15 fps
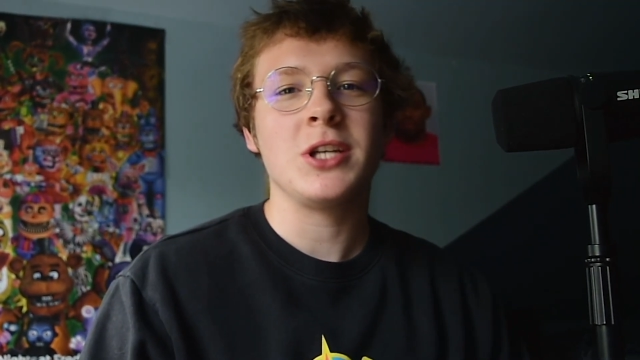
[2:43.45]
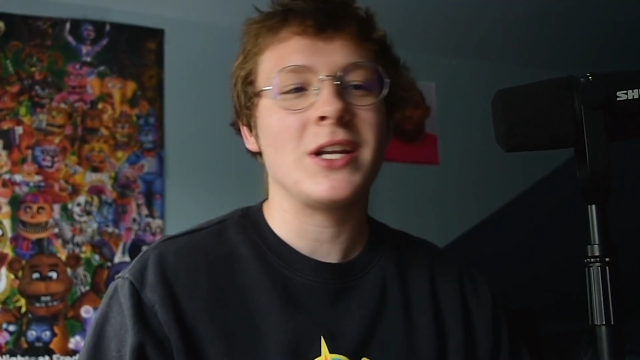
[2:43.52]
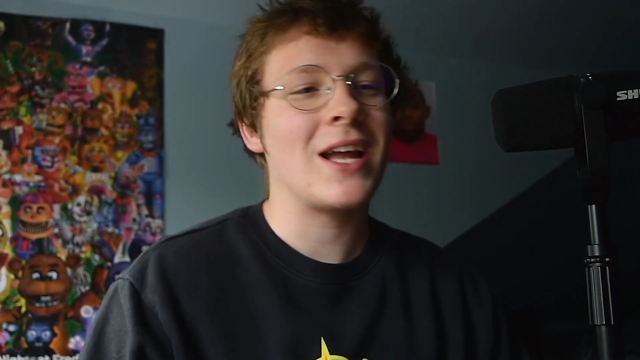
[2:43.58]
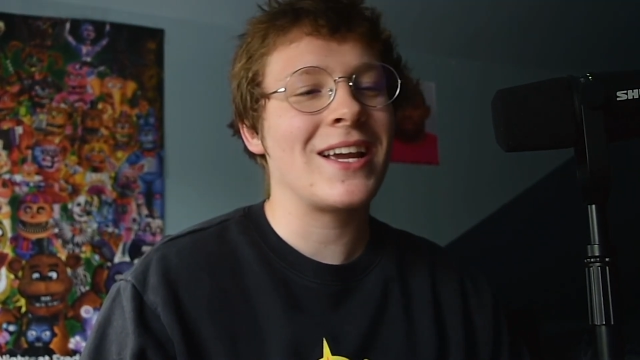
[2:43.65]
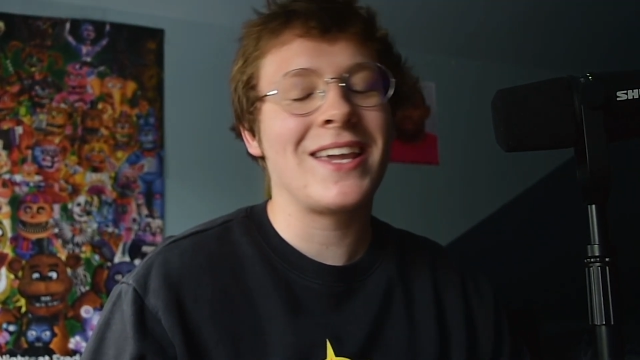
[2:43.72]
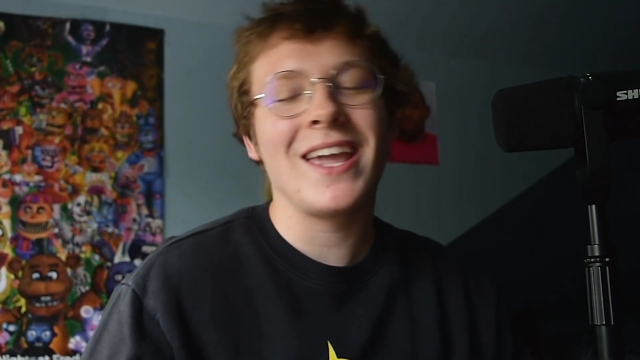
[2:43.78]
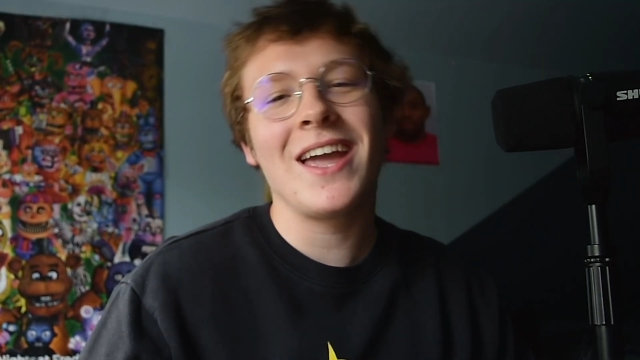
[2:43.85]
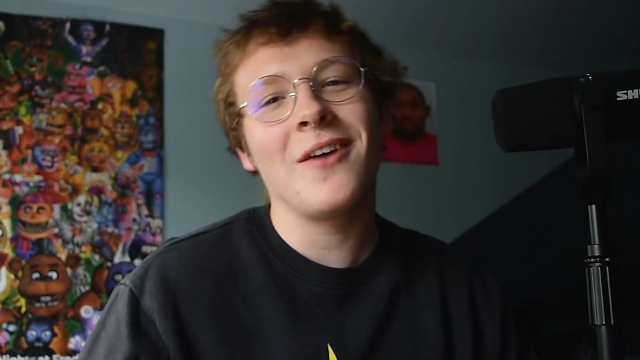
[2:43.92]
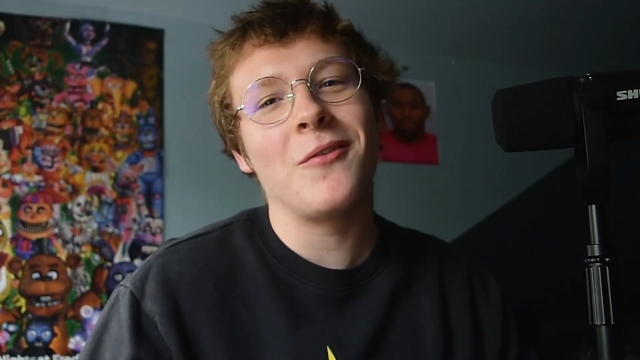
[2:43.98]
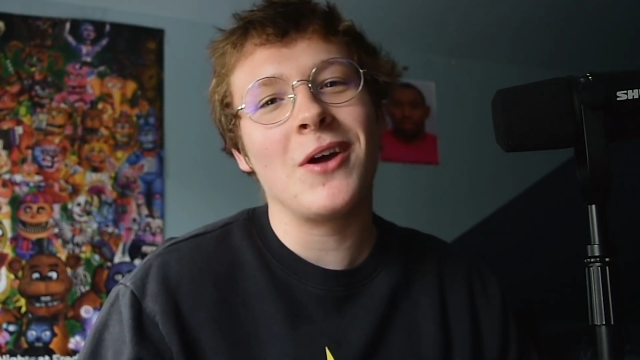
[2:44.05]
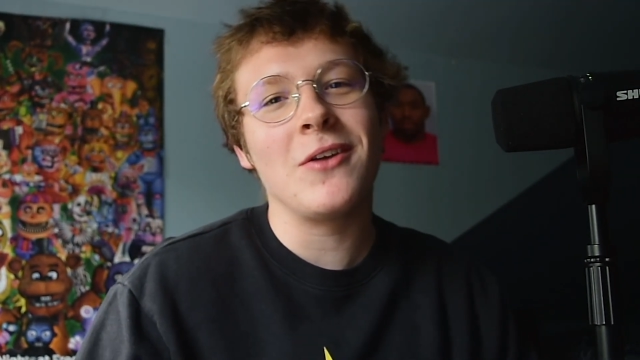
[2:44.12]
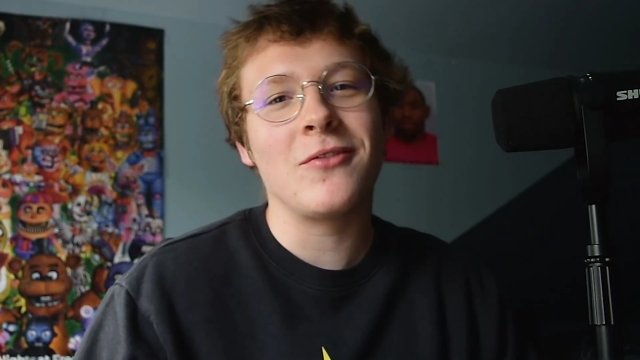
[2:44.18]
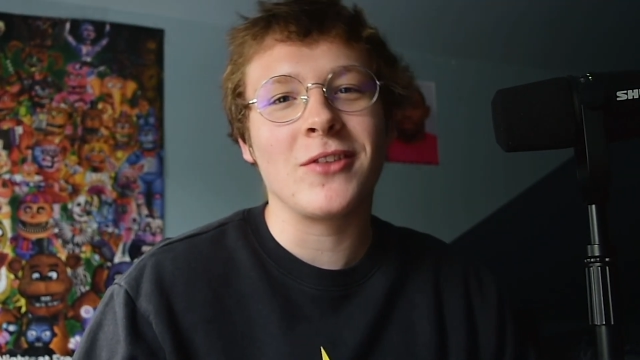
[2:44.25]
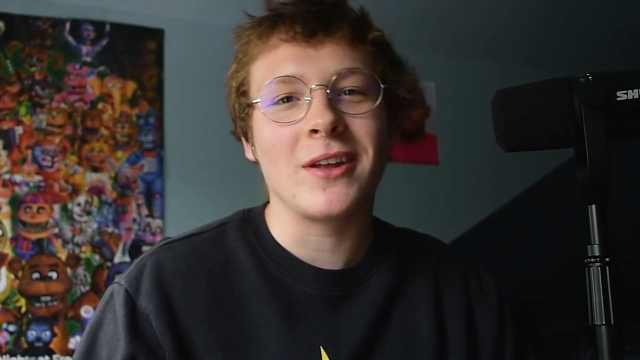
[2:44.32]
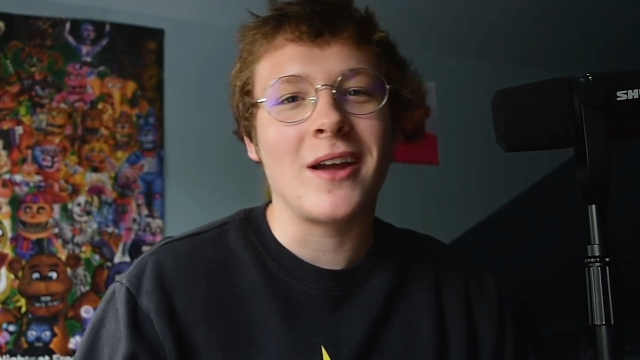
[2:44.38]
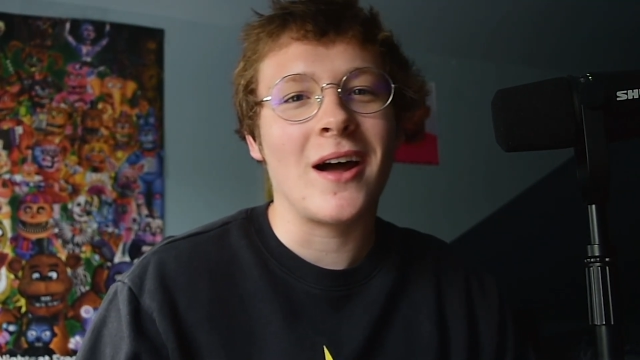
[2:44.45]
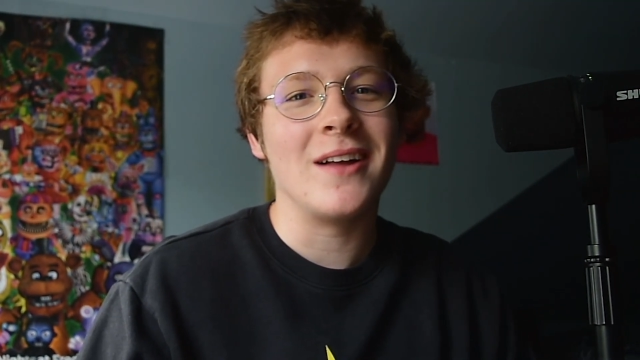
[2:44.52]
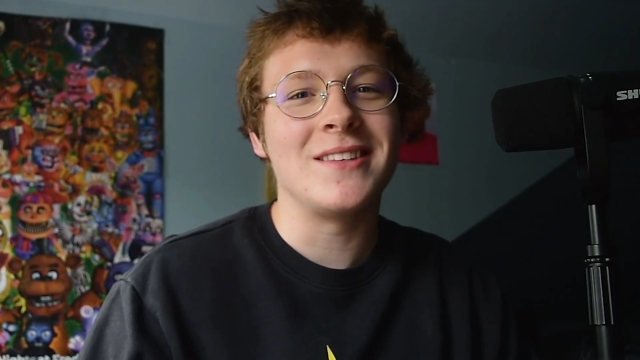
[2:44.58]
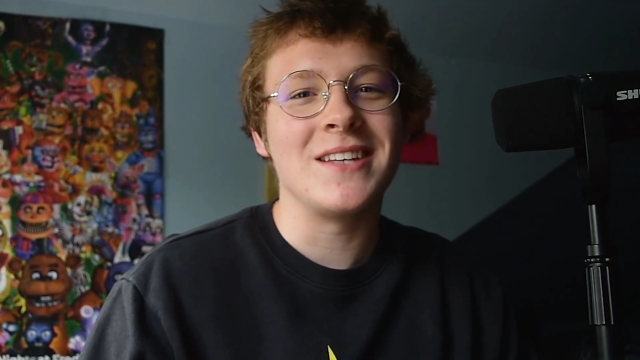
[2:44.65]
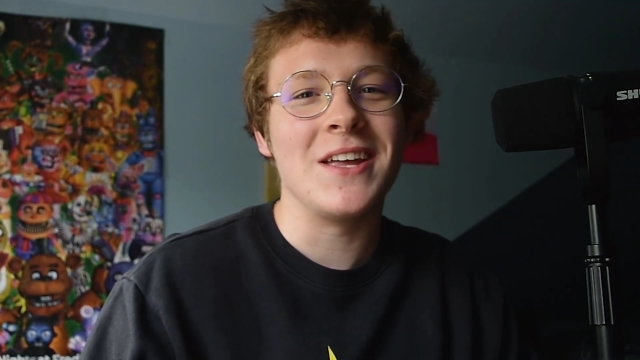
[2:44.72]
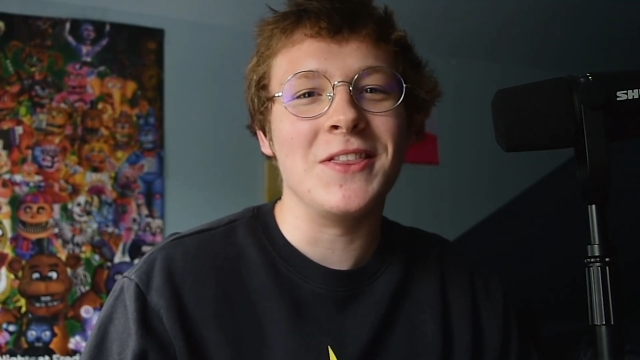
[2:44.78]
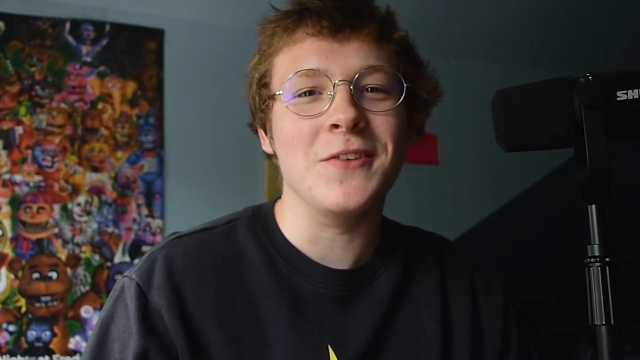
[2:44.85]
And I can't wait for the
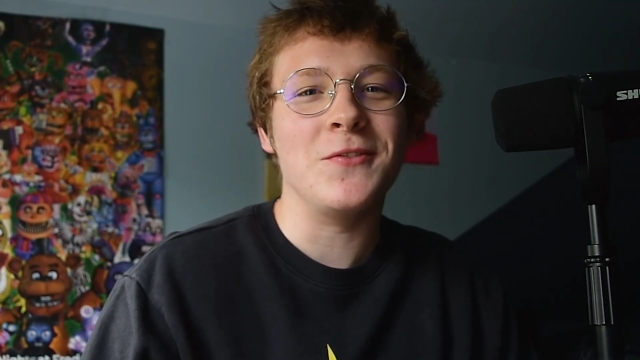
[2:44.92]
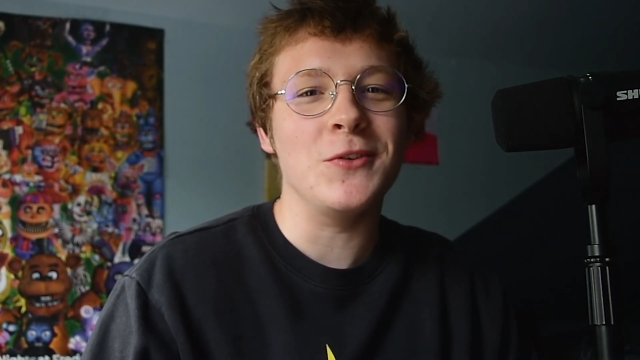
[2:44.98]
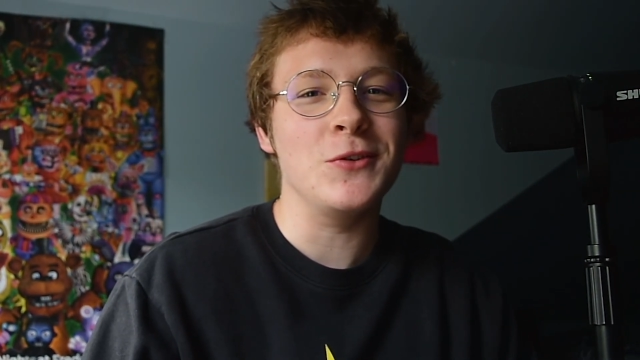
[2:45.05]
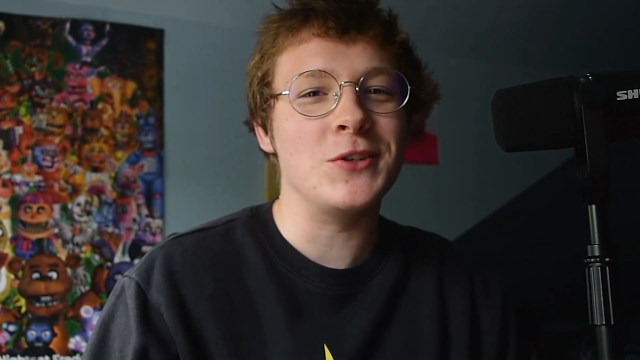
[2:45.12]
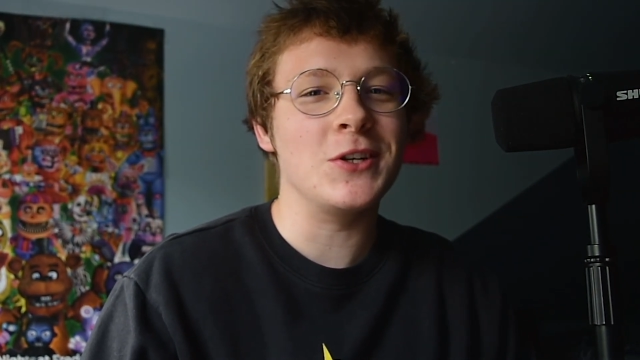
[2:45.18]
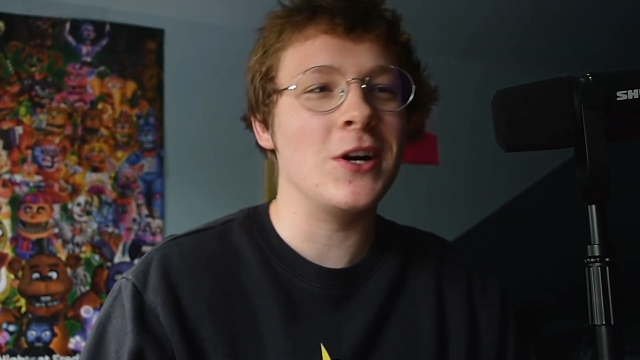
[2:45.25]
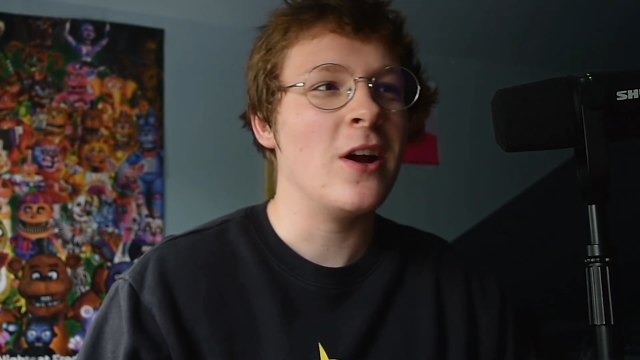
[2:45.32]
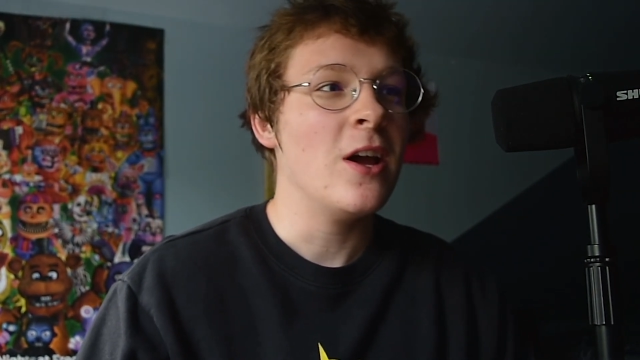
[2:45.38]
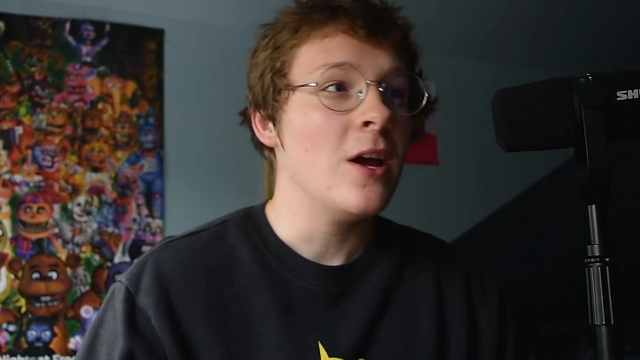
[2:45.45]
content in the future